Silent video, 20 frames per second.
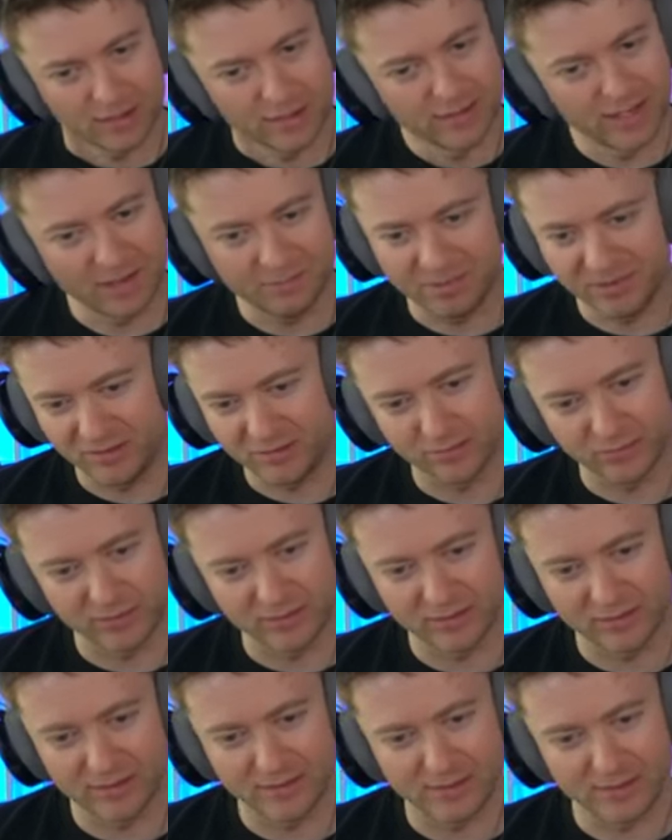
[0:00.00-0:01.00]
Knight
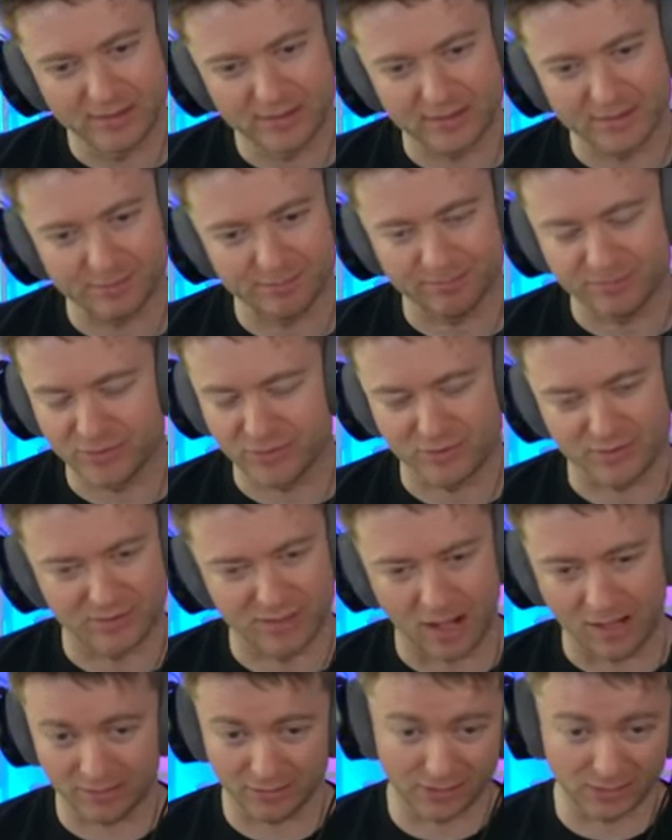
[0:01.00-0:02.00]
b3 is just
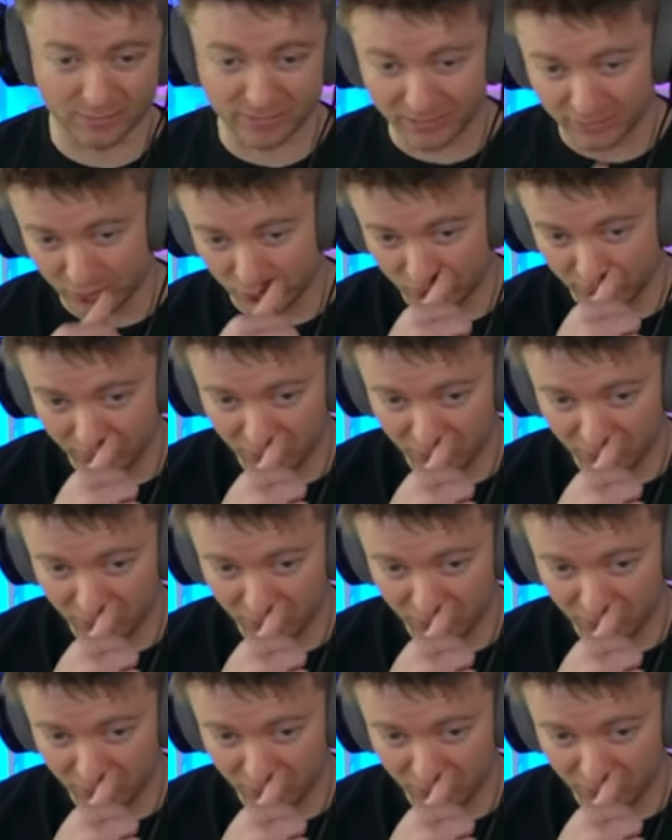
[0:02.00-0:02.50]
not going to be a good